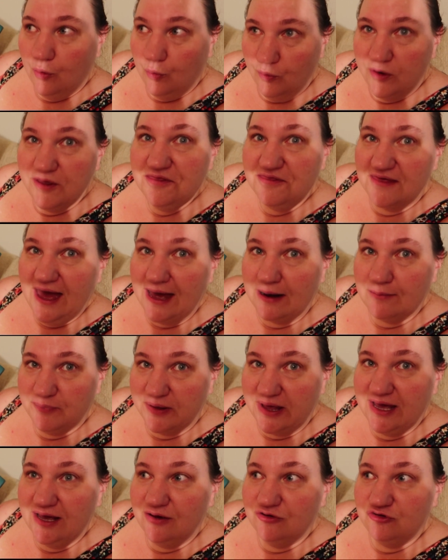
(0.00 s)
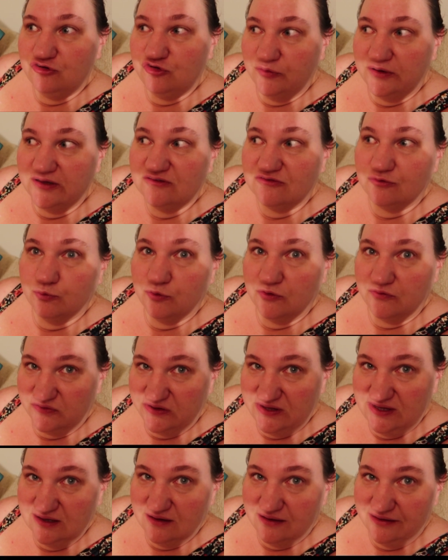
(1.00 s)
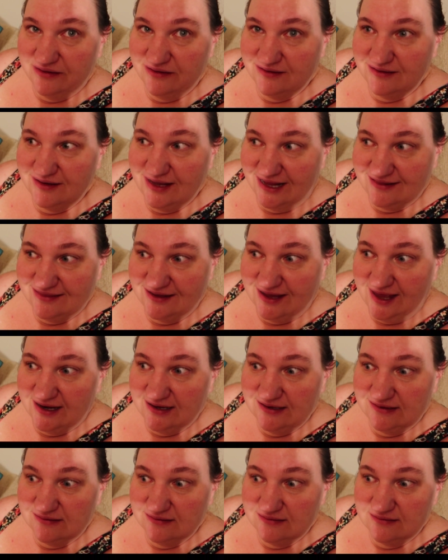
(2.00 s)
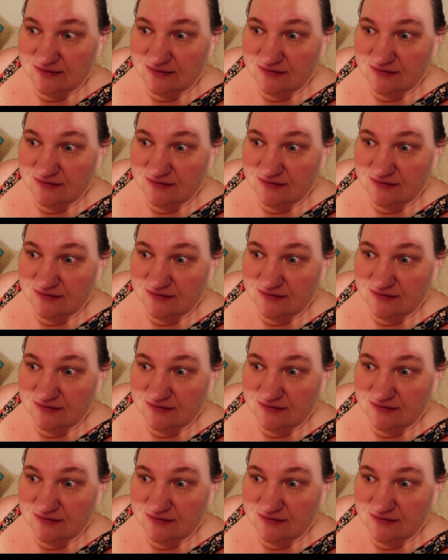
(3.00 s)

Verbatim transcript: with that big twist reveal at the end.